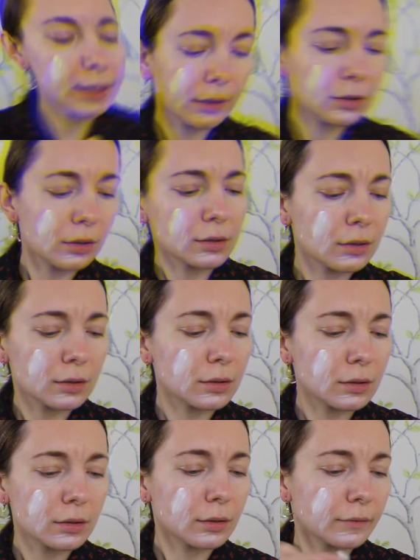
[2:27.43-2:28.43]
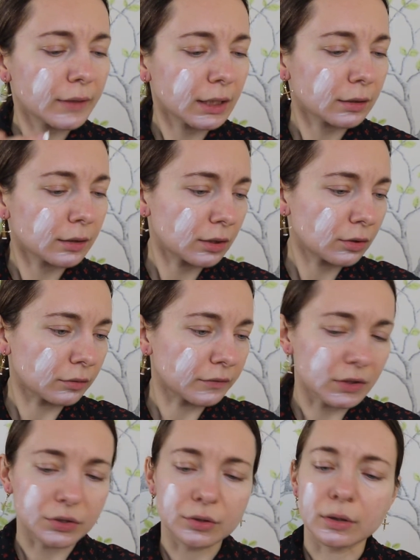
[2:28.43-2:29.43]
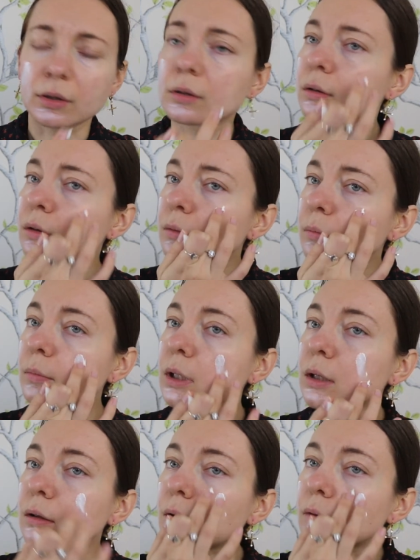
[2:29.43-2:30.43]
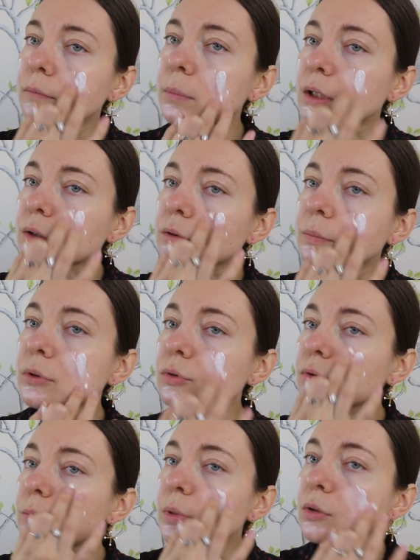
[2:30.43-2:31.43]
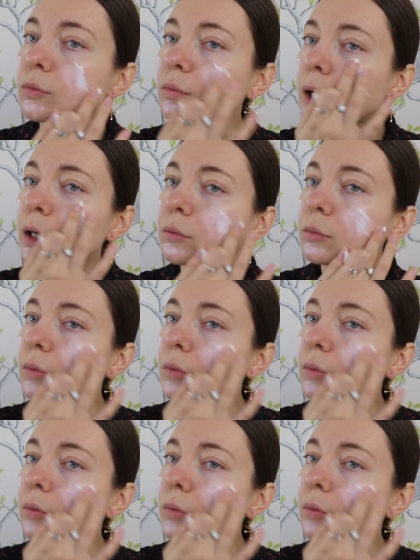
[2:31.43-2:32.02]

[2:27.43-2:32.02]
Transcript: it off. Wait, I don't know if it's gonna be enough, but it's supposed to be white,